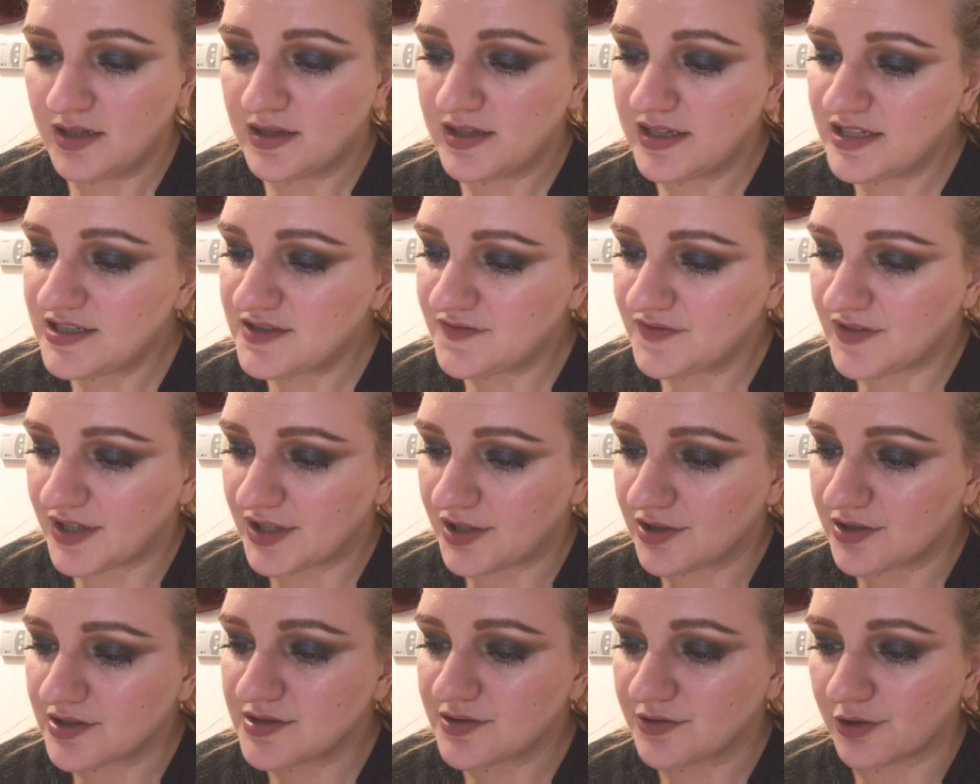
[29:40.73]
These
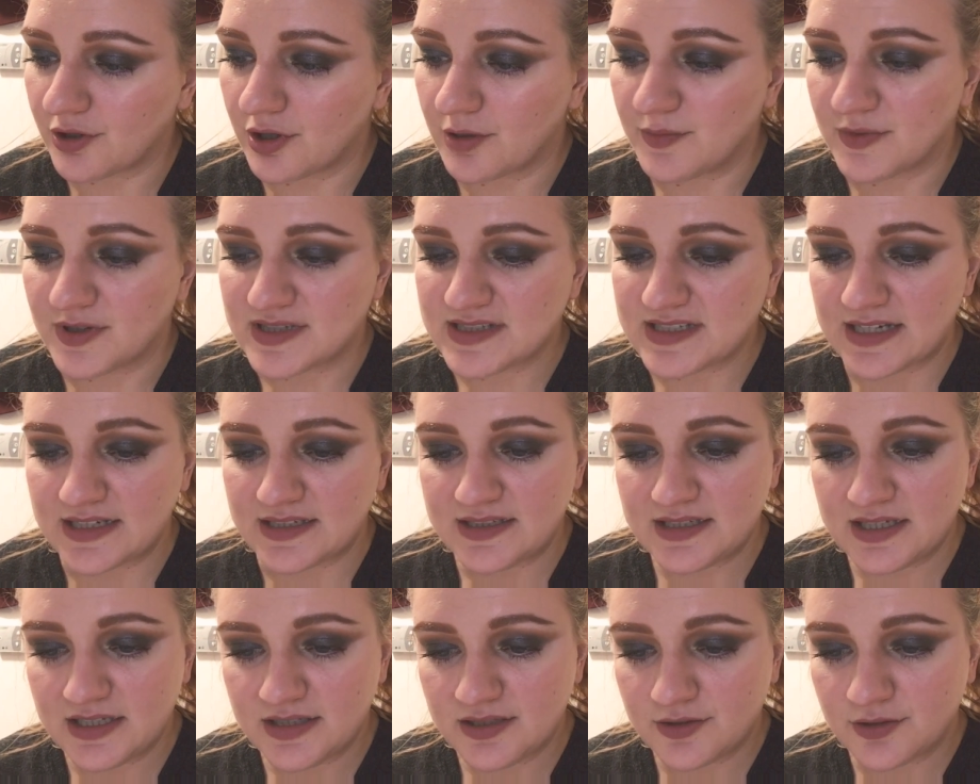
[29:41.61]
figures are almost
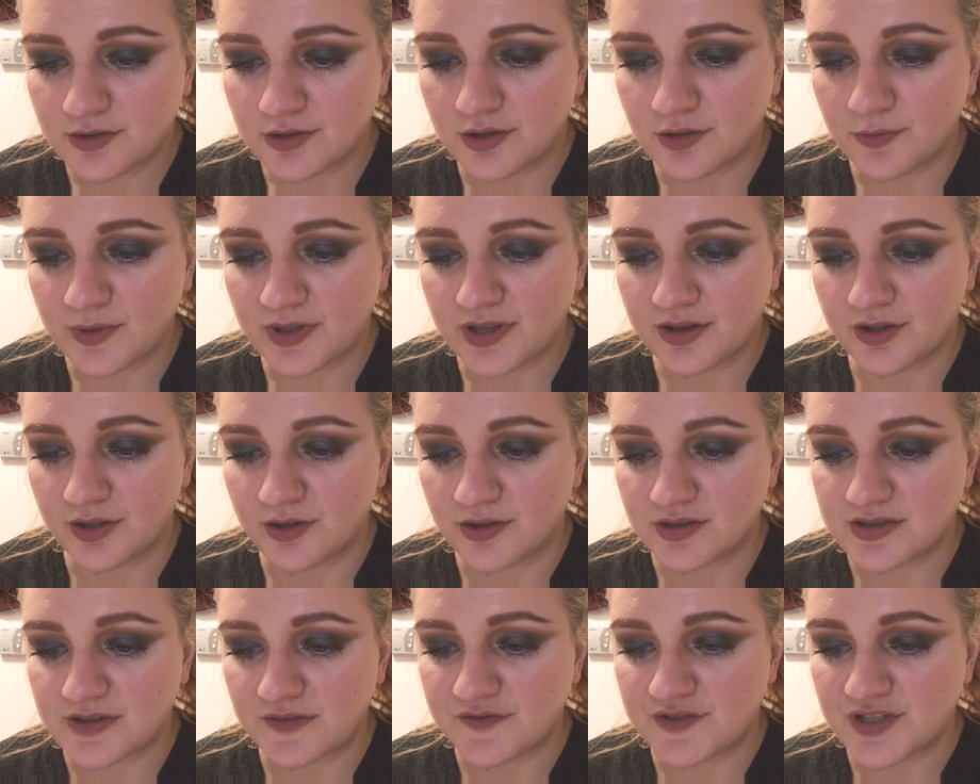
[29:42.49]
identical with
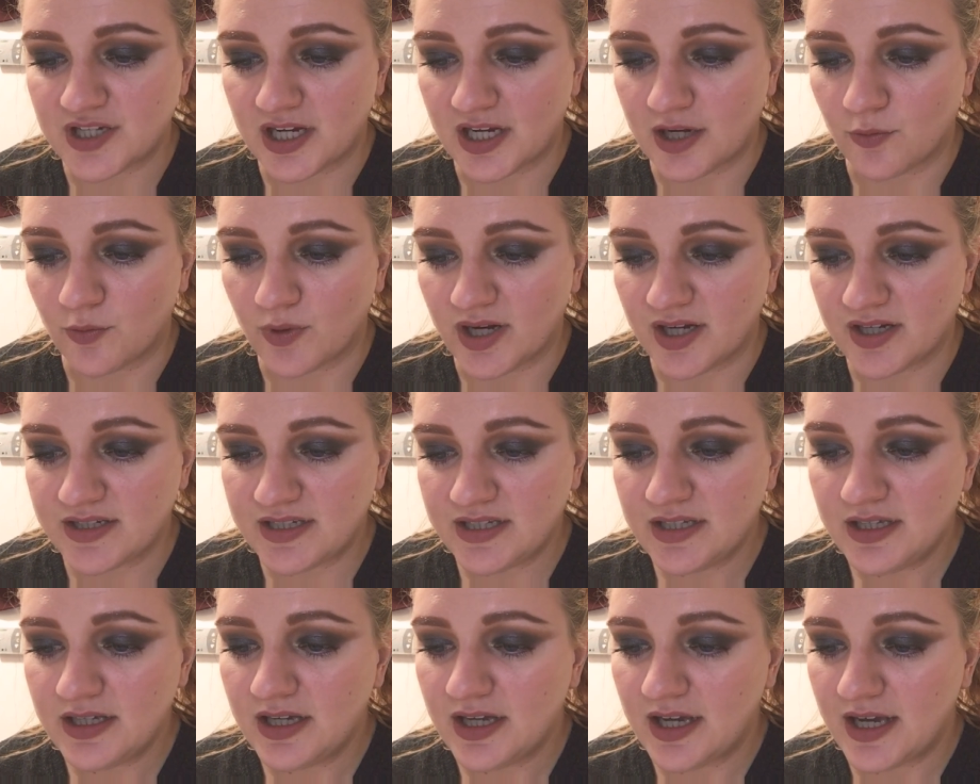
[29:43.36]
those of
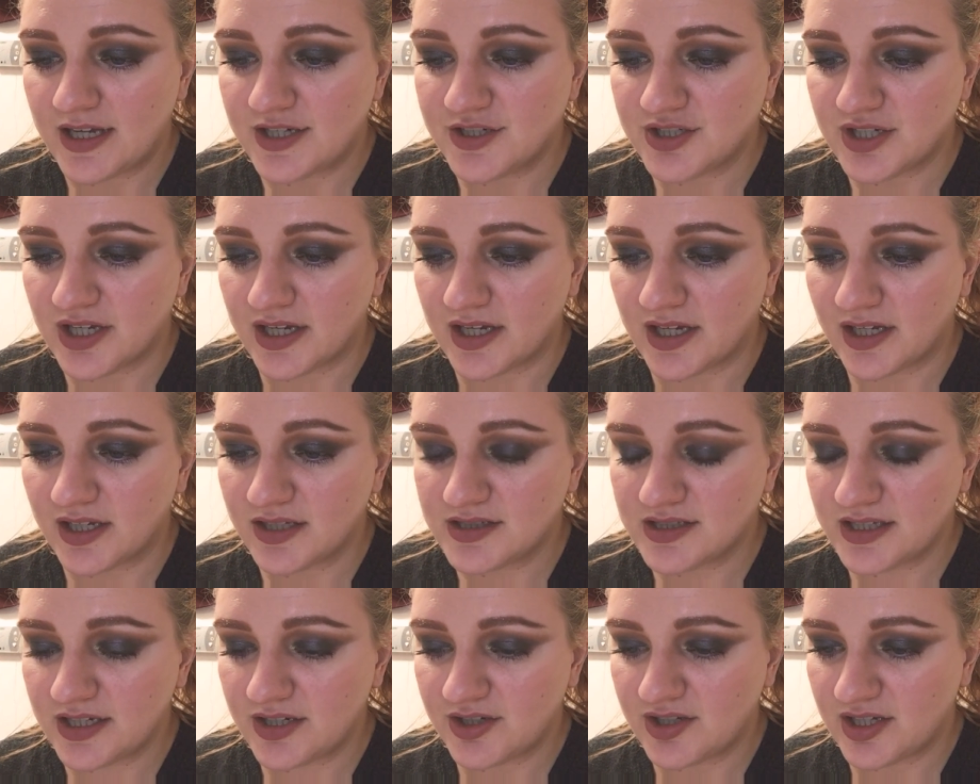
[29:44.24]
Jayawardi and
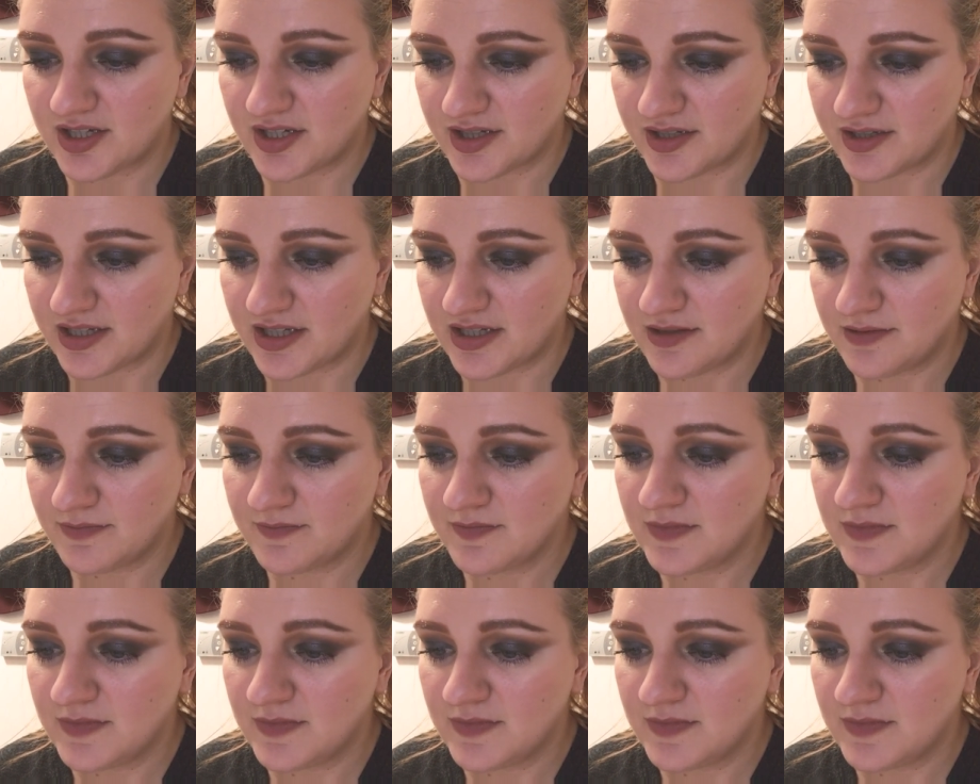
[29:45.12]
Jayasekari,